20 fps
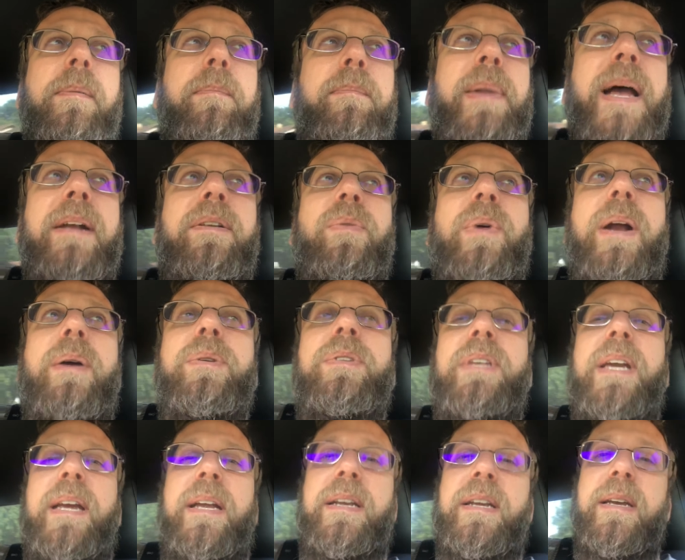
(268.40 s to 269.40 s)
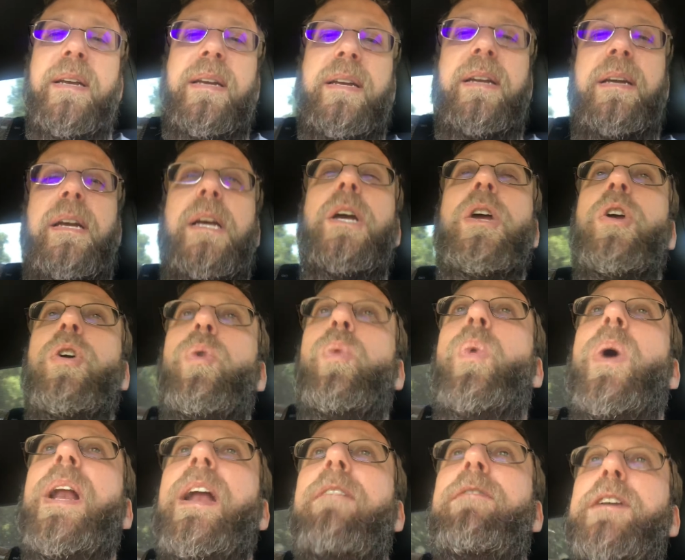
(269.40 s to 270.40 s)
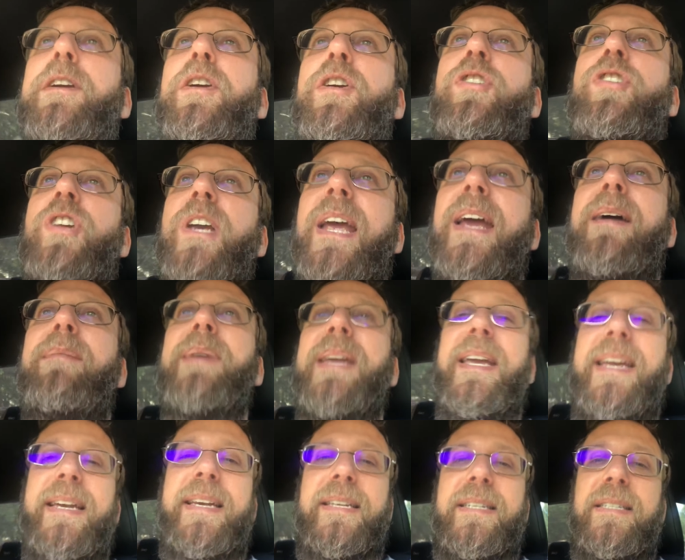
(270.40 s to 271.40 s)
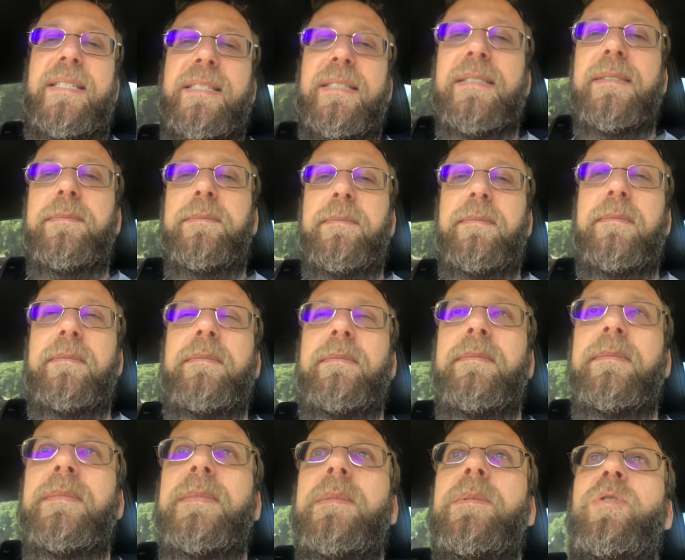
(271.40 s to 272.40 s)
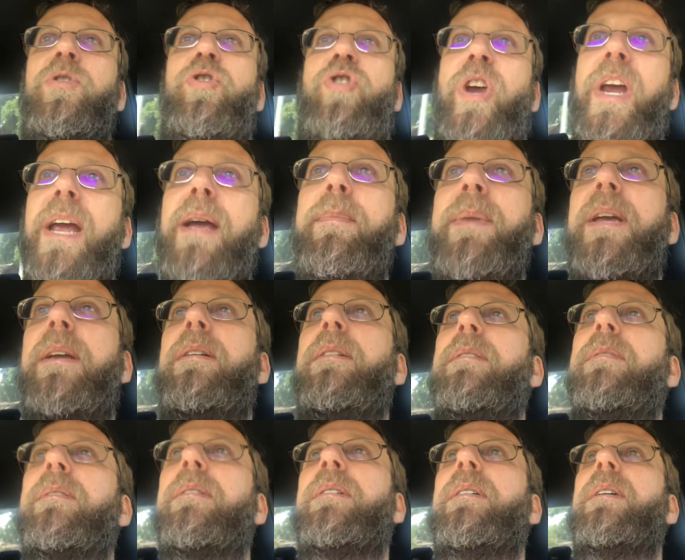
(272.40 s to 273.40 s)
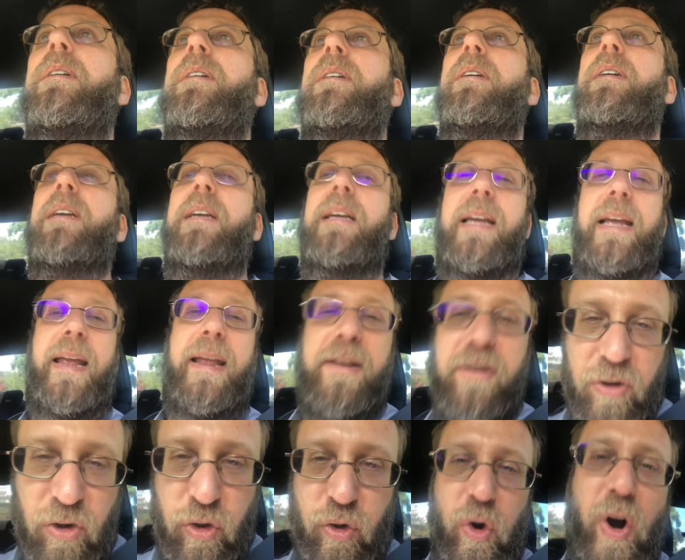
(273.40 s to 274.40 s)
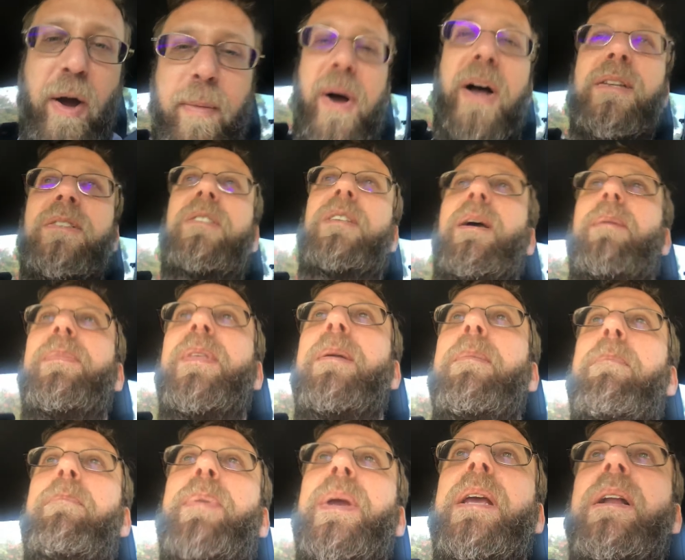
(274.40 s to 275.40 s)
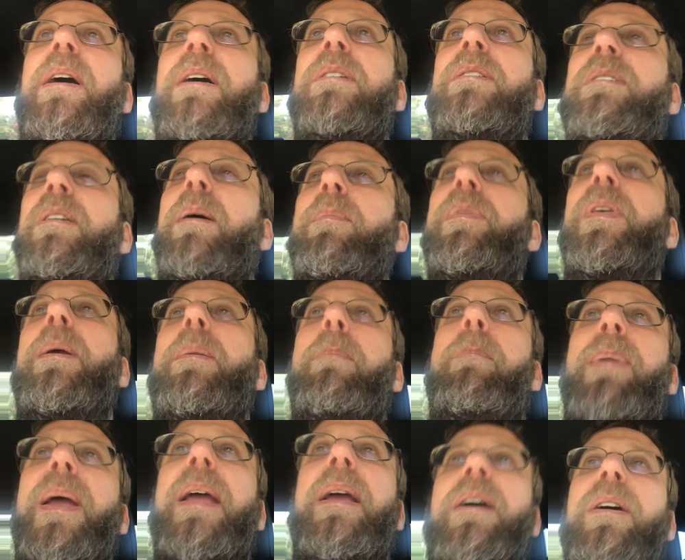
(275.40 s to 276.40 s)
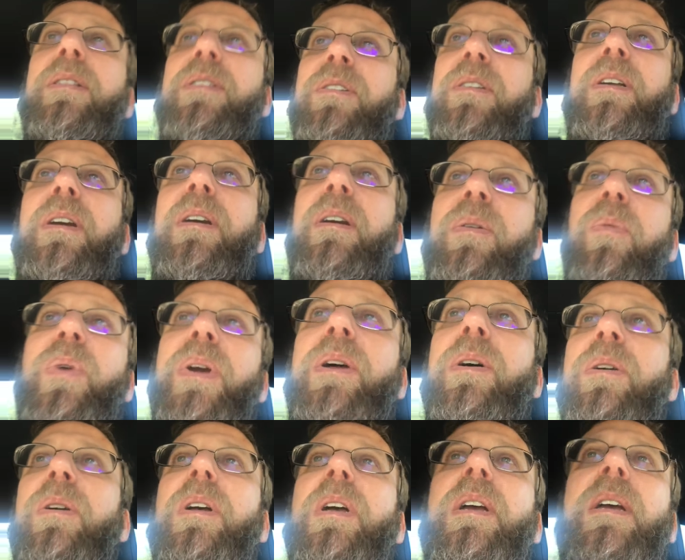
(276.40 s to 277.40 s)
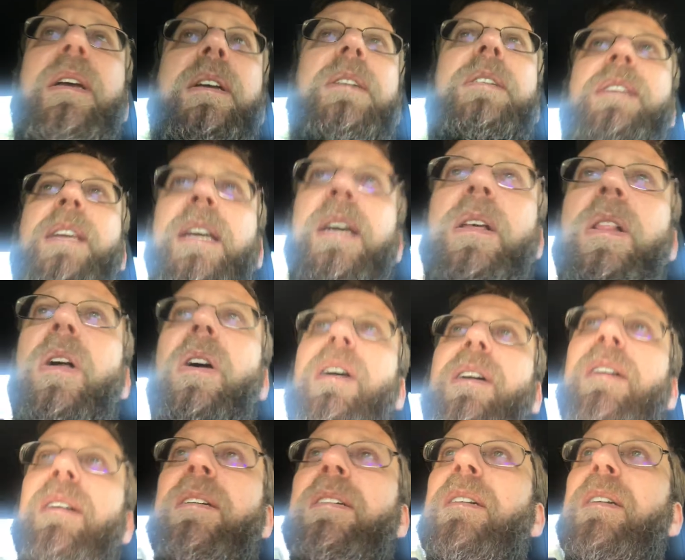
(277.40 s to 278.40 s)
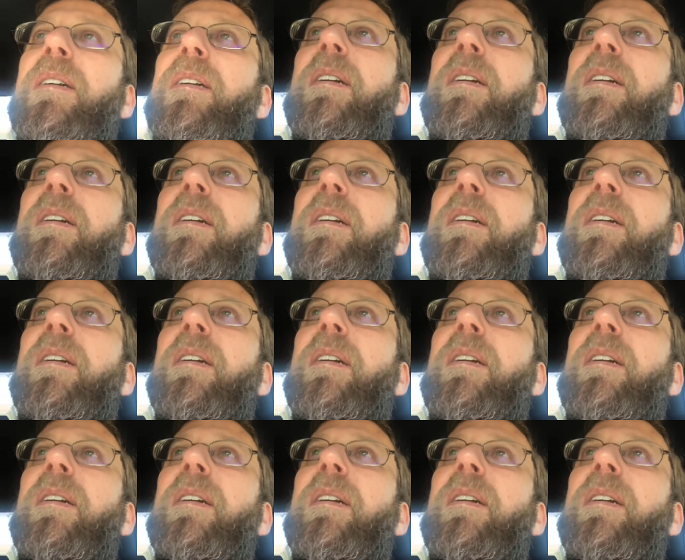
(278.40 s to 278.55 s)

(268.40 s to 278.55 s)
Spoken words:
back to what I was saying. Whatever your jam is, jam it. And drum on something, beat on something, bang on the steering wheel, sing along.